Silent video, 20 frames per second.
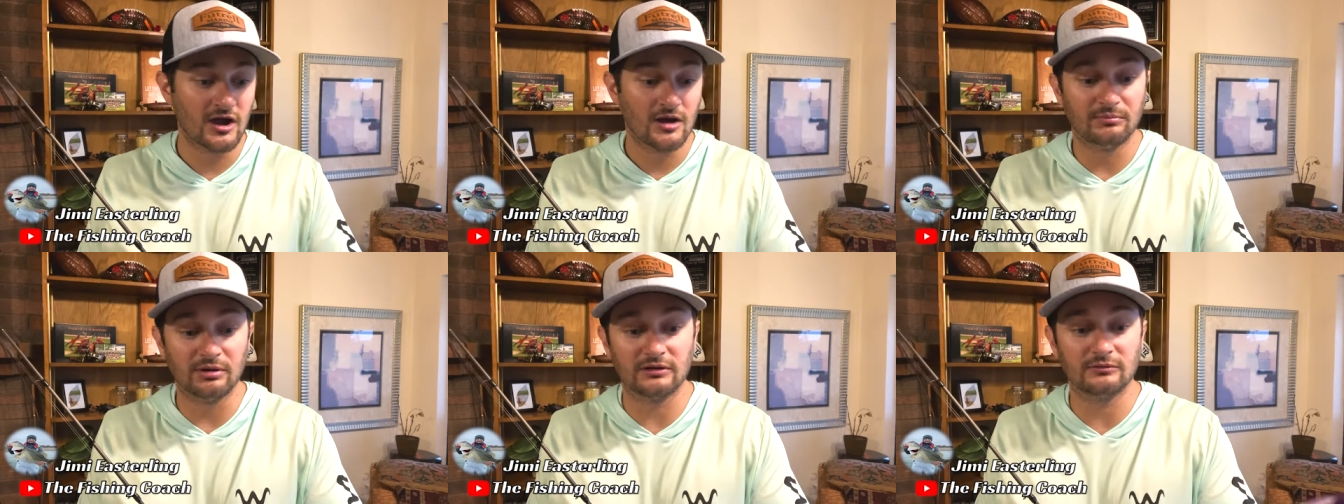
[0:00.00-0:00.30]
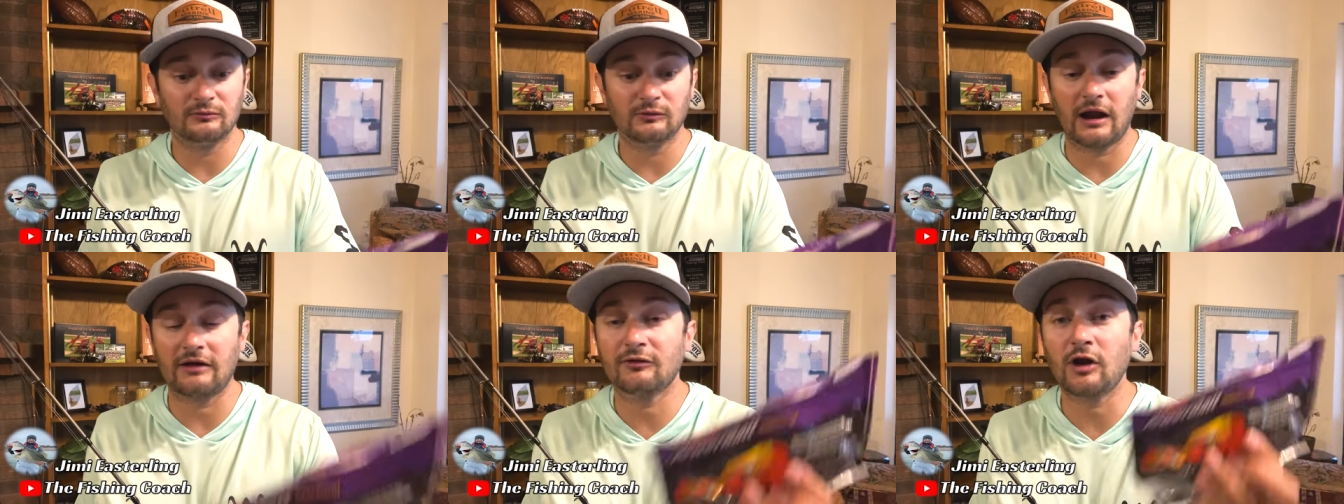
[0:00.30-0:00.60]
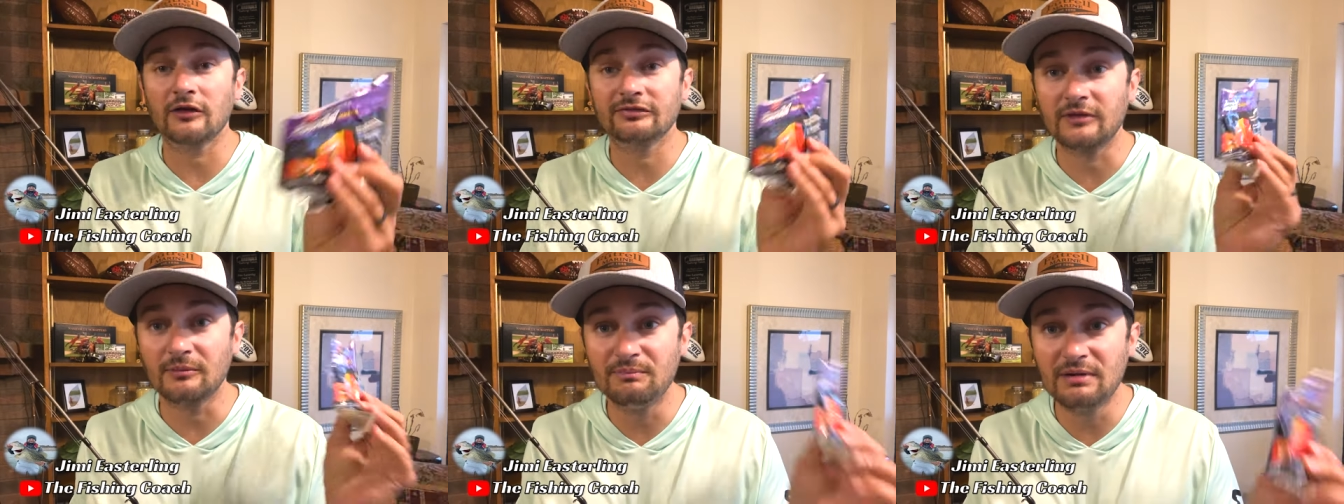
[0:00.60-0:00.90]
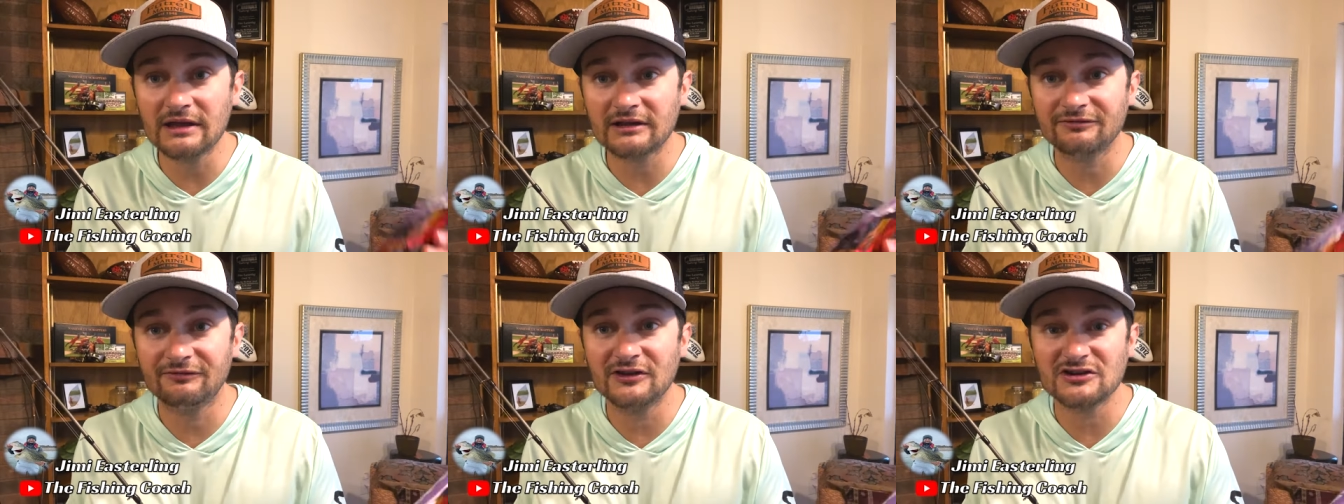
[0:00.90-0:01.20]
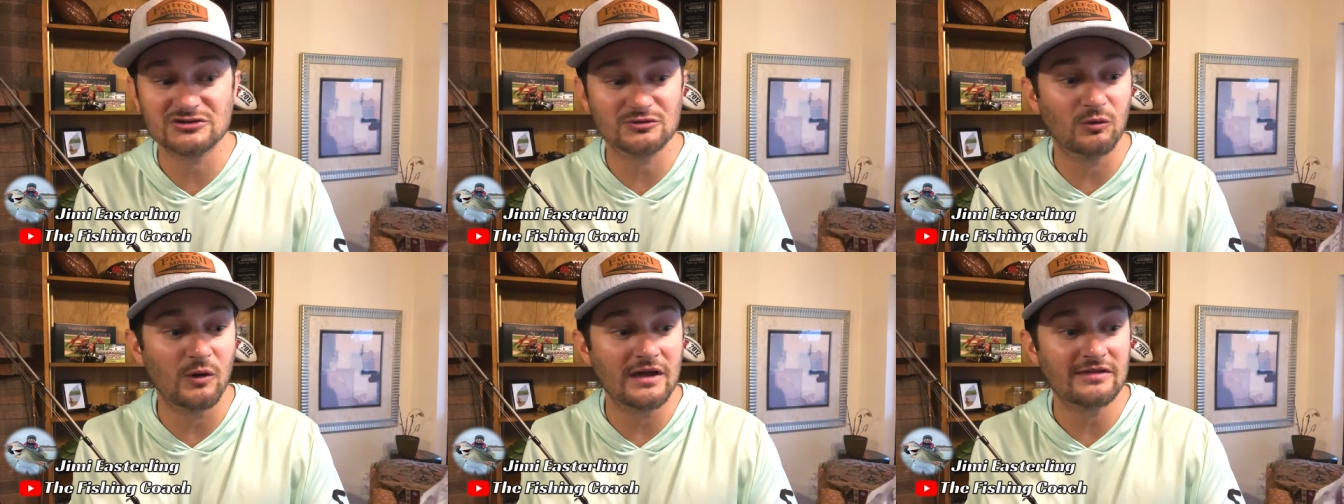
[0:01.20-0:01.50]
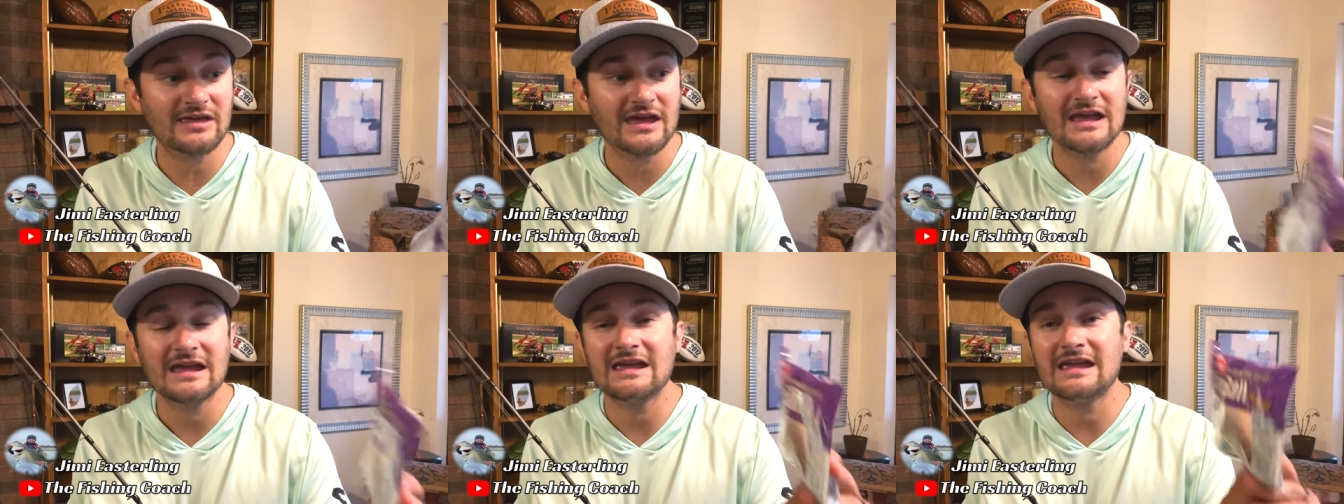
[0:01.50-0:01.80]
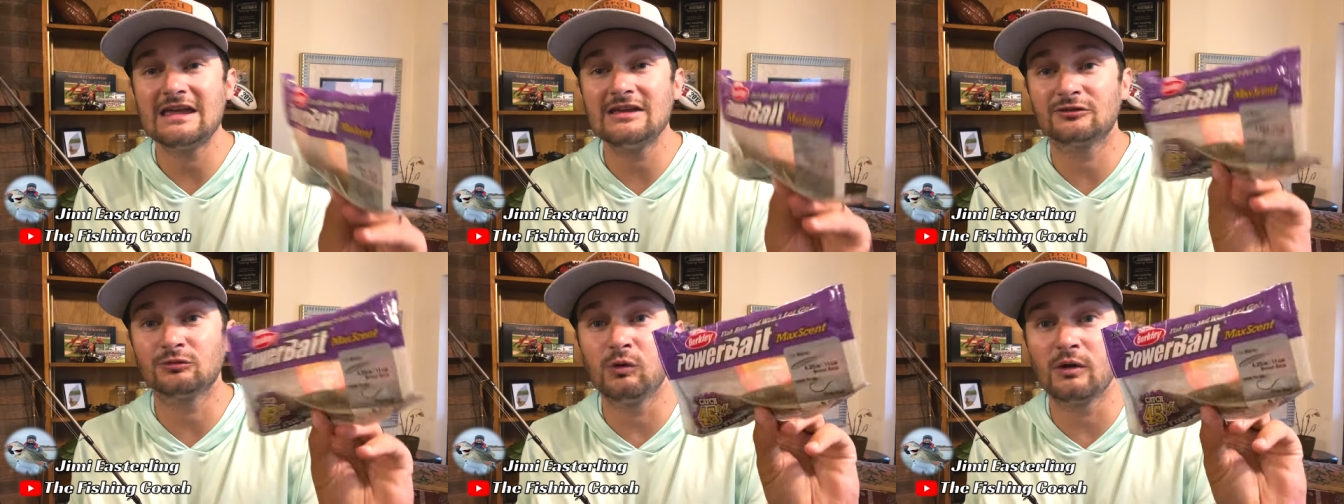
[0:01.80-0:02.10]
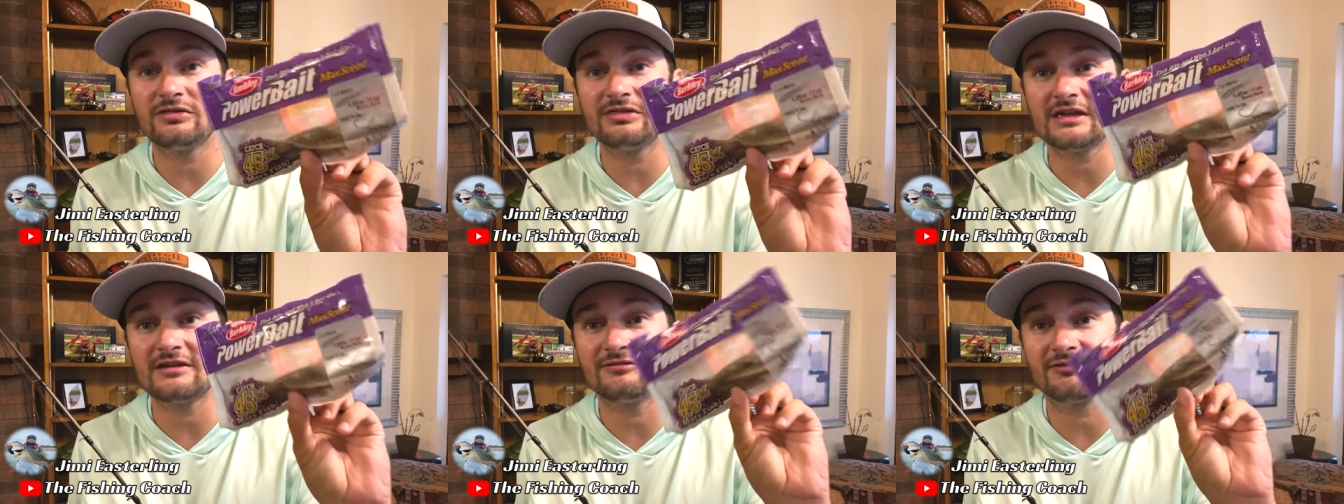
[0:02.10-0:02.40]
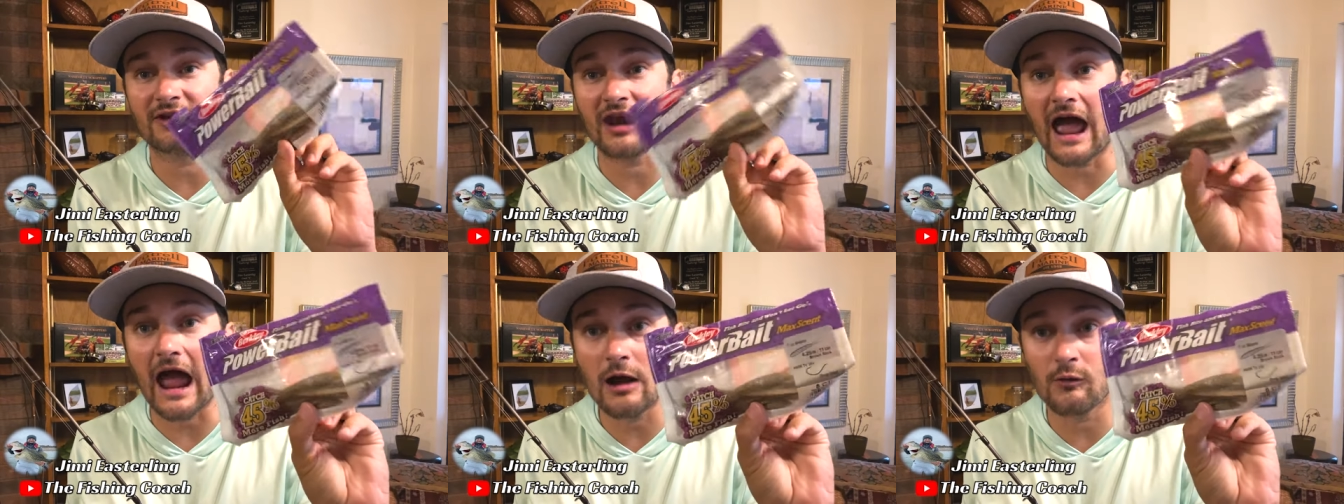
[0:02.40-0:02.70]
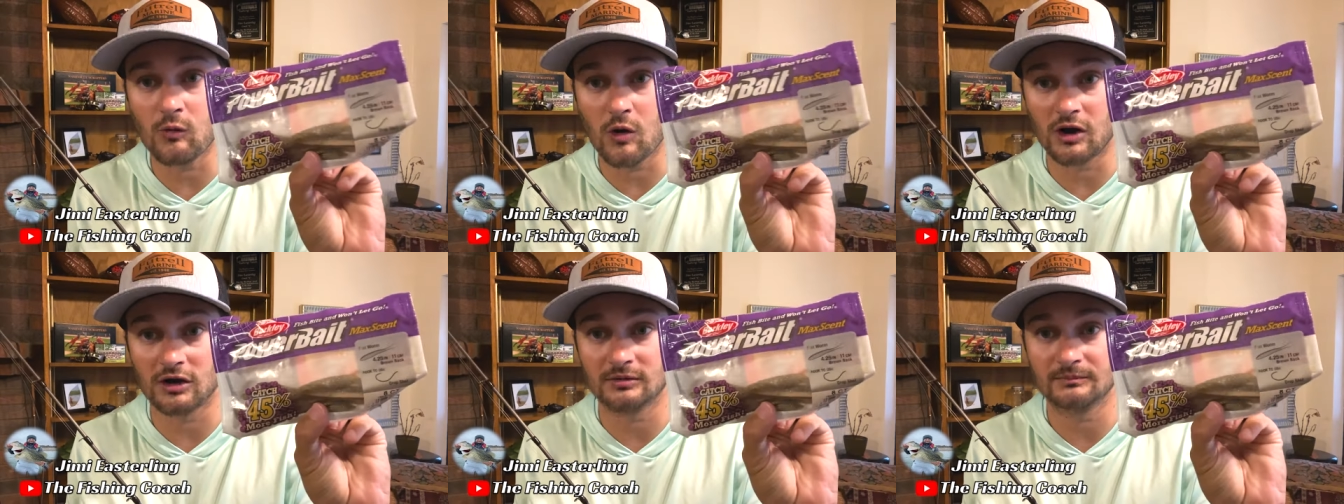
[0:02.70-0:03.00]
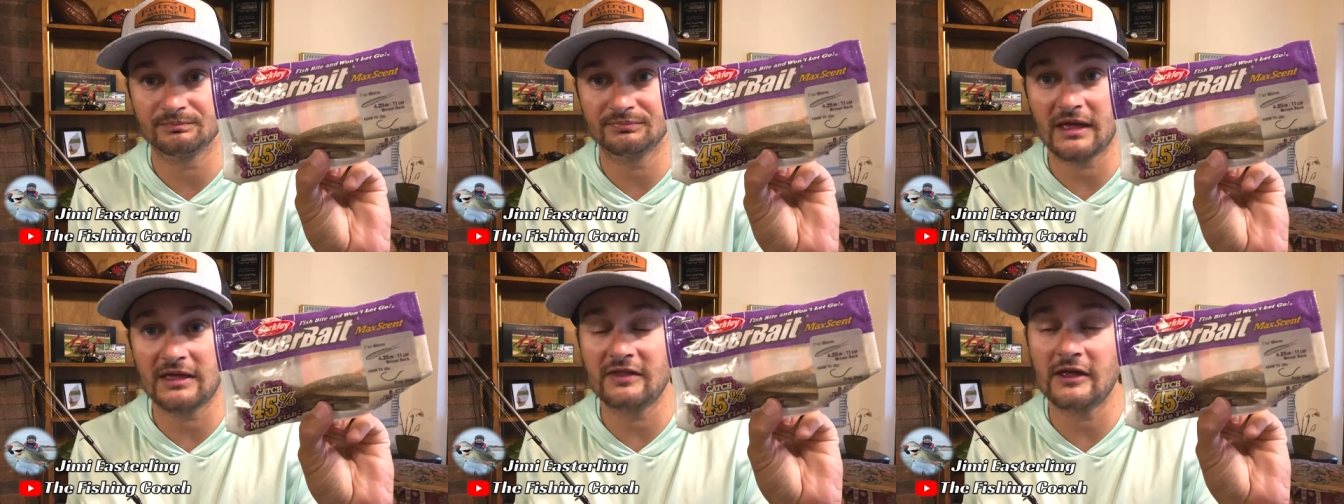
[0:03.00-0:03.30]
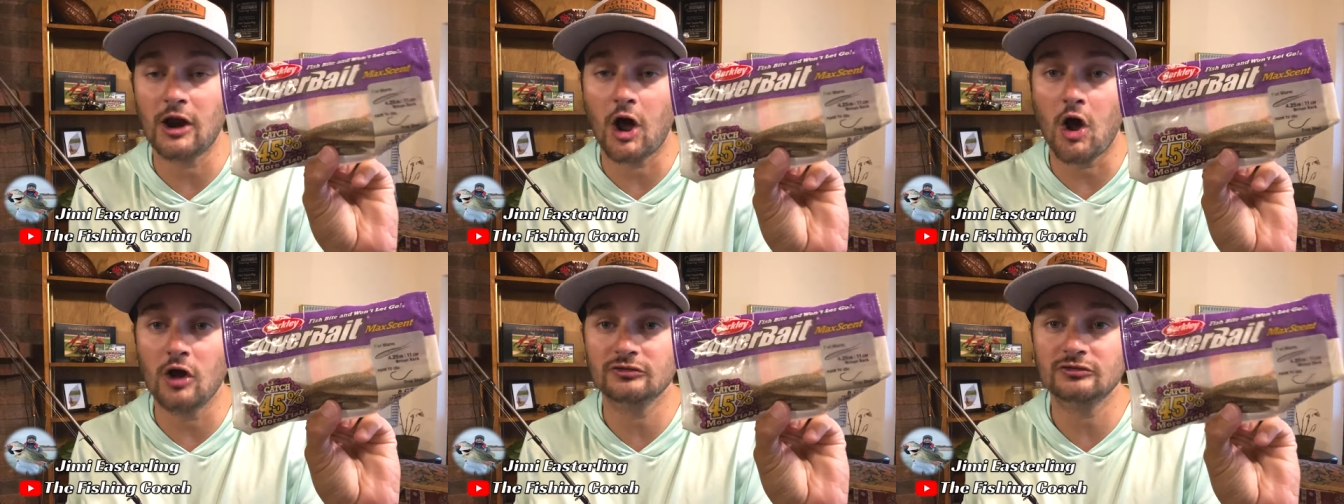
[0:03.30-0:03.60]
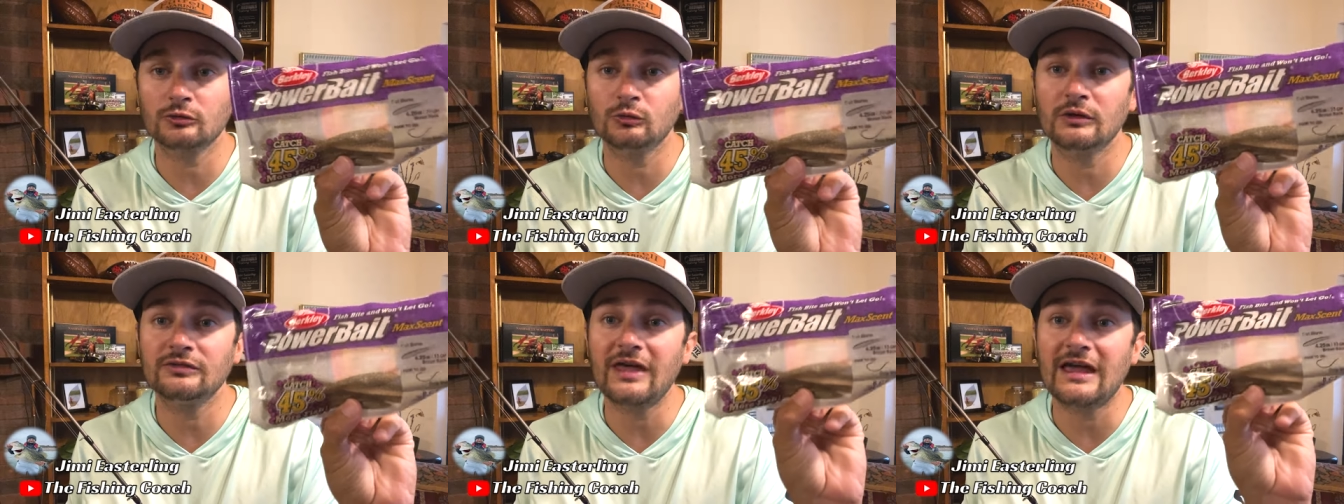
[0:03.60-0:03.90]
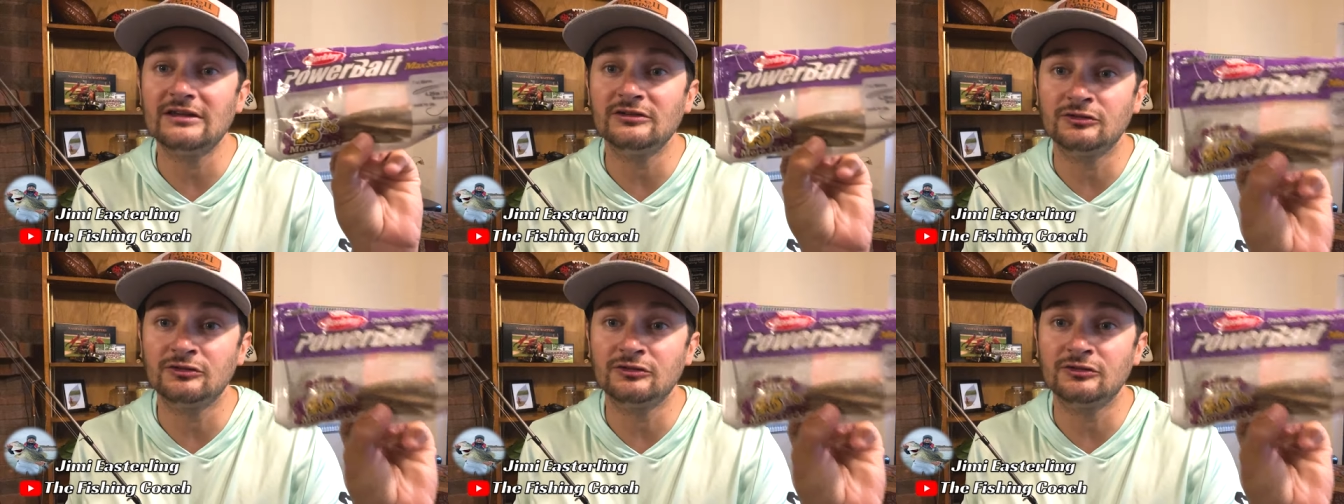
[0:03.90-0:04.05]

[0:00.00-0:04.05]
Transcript: But what I've caught the big fish with is with the Flatworm, and then also with a